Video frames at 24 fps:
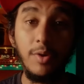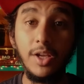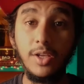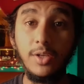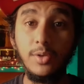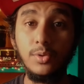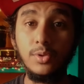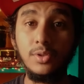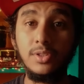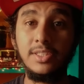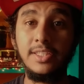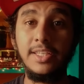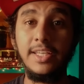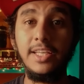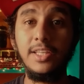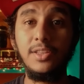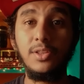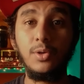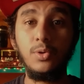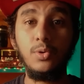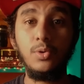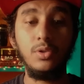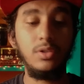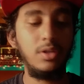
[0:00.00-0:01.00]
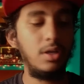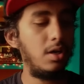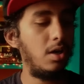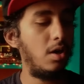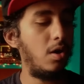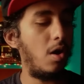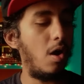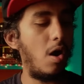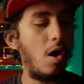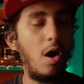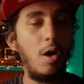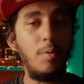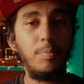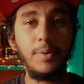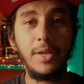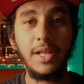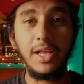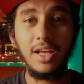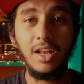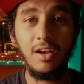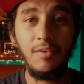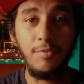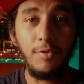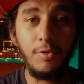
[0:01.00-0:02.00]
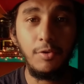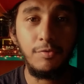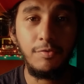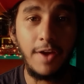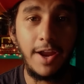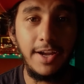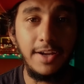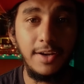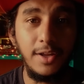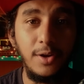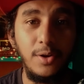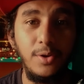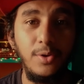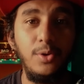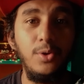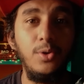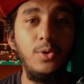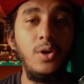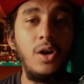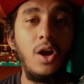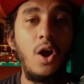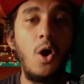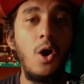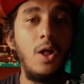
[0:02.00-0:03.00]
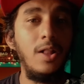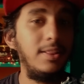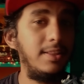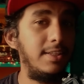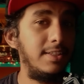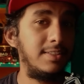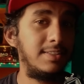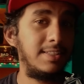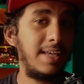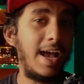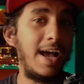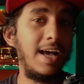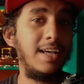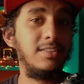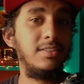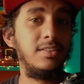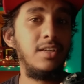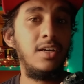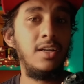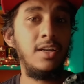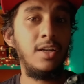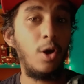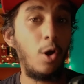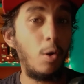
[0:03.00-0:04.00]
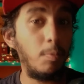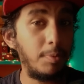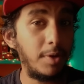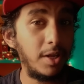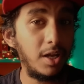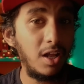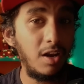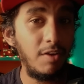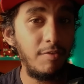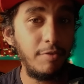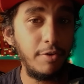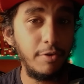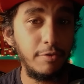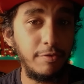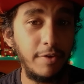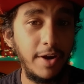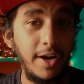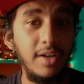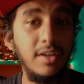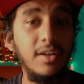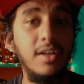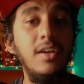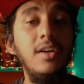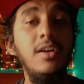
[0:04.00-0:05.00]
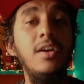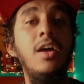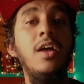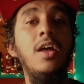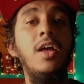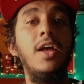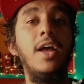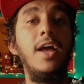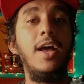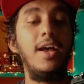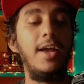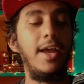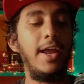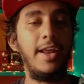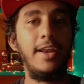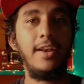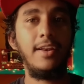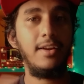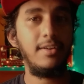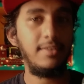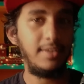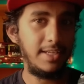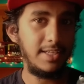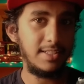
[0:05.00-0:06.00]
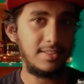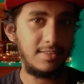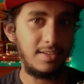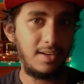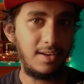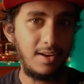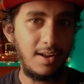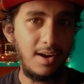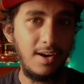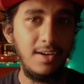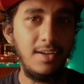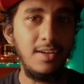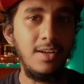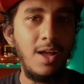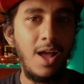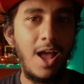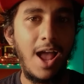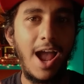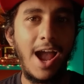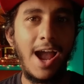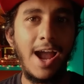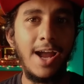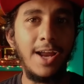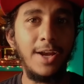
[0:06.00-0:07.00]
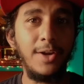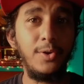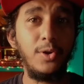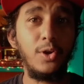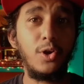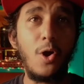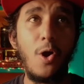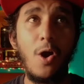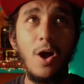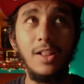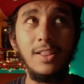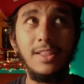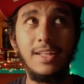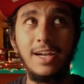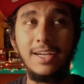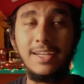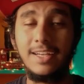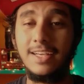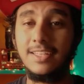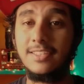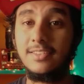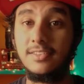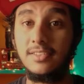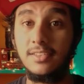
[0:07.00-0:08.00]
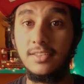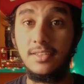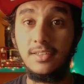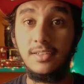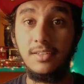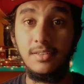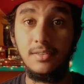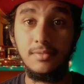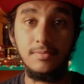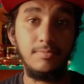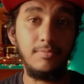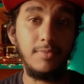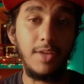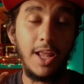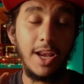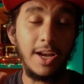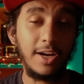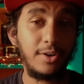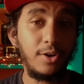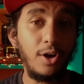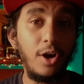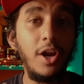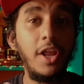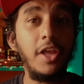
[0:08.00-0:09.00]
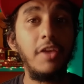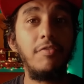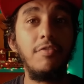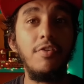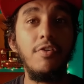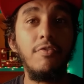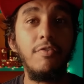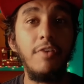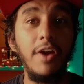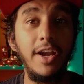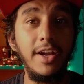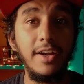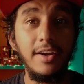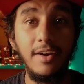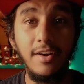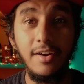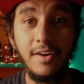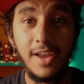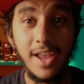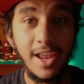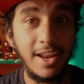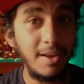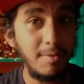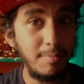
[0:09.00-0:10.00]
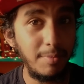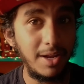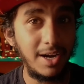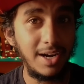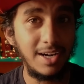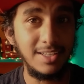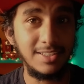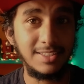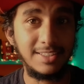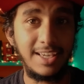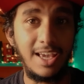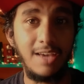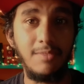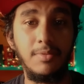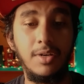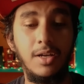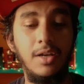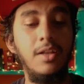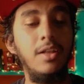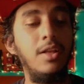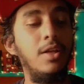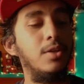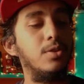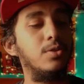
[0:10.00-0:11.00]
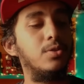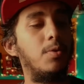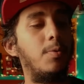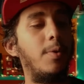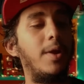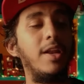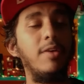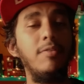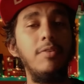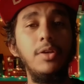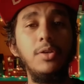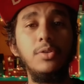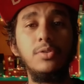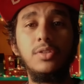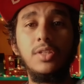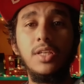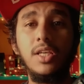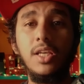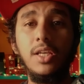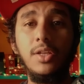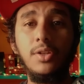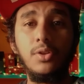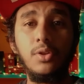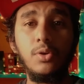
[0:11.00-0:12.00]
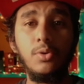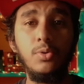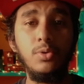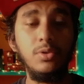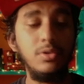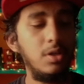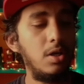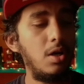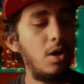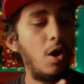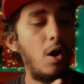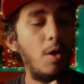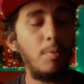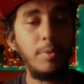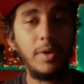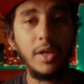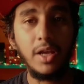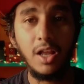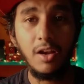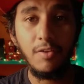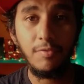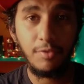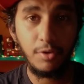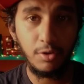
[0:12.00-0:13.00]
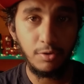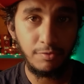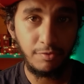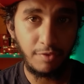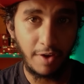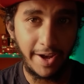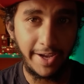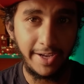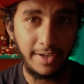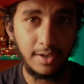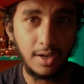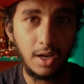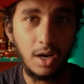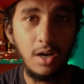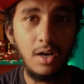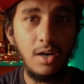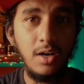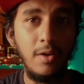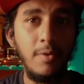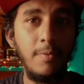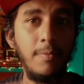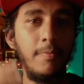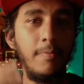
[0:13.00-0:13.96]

you see through the optical viewfinder, you call this as an optical viewfinder in a D S L R, and you call that as a electronic viewfinder in a mirrorless camera. So whenever you see through the optical viewfinder,